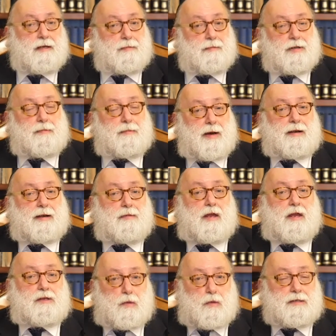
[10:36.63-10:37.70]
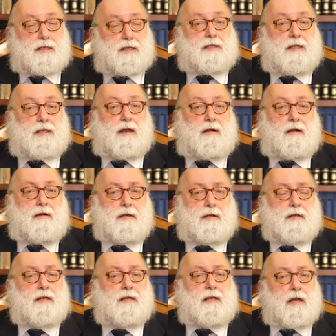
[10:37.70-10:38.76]
but the bottom line is once it's there,
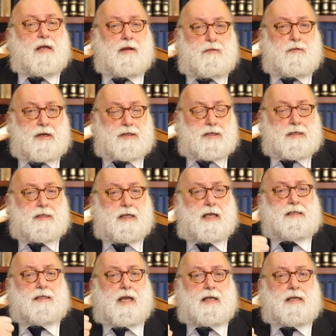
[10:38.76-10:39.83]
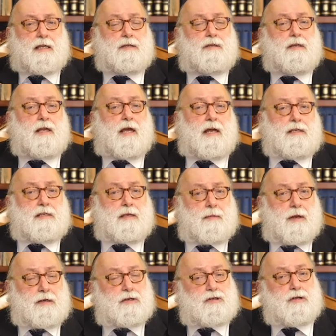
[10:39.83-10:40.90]
it reaches netzach into the etzem
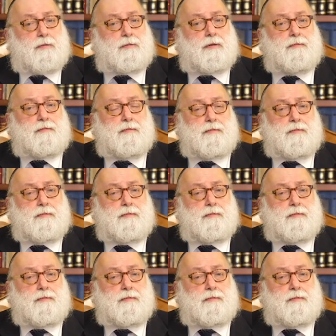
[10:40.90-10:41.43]
ha-neshama.